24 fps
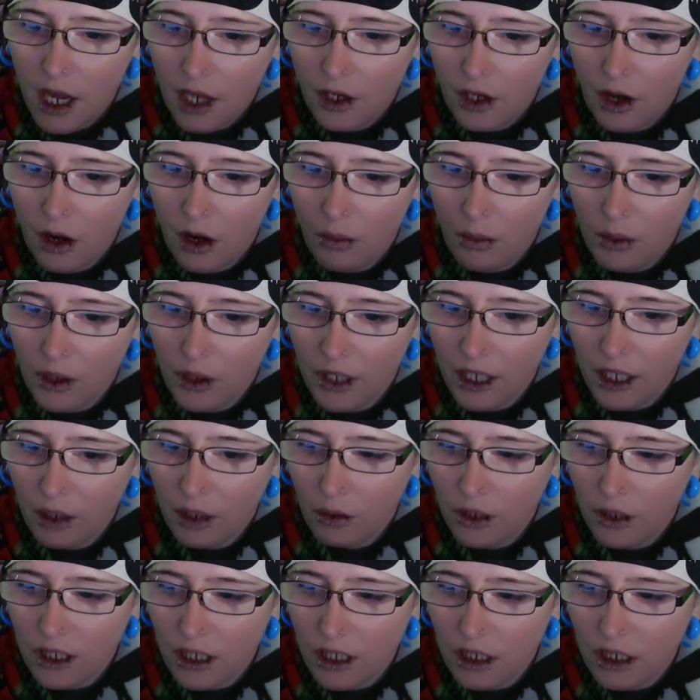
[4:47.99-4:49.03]
Notable
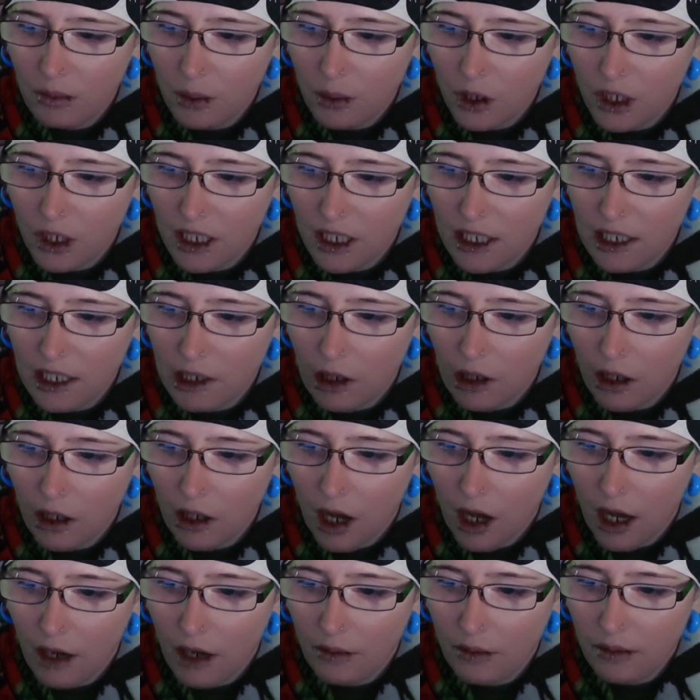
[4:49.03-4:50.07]
increases persist on
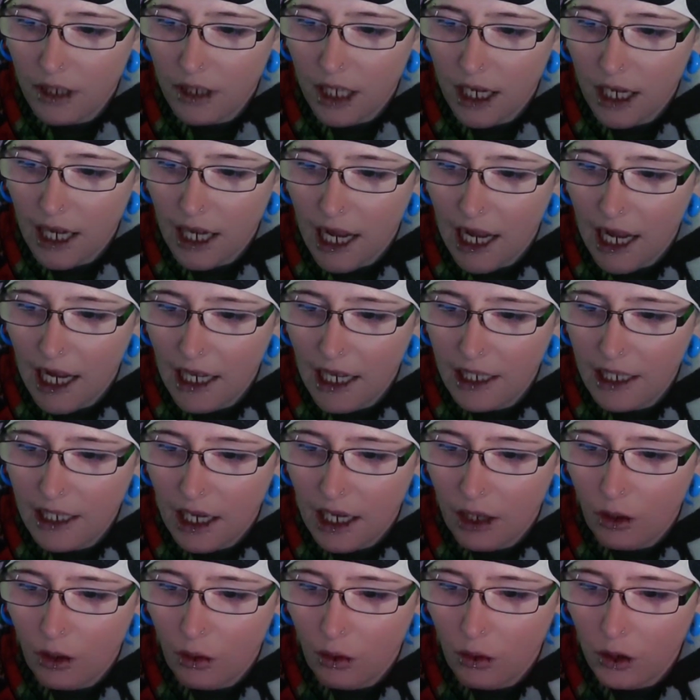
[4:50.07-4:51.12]
items like eggs
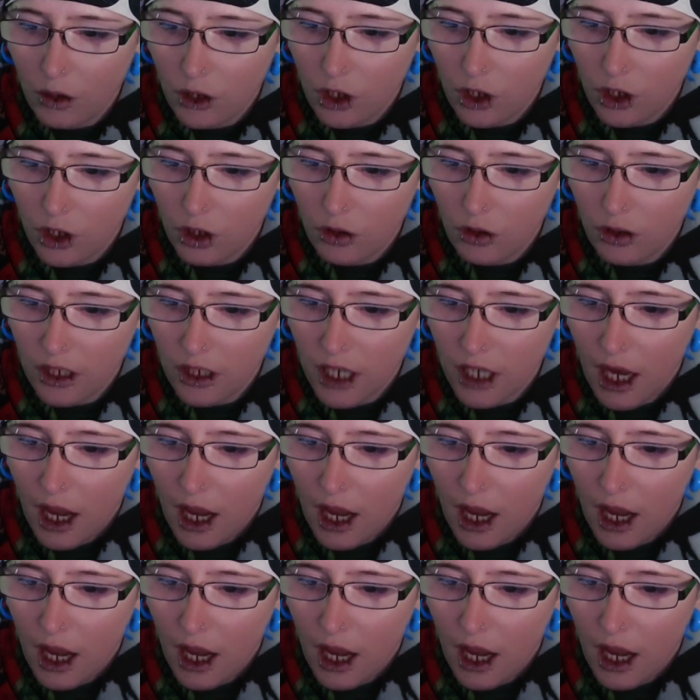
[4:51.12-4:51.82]
and orange juice.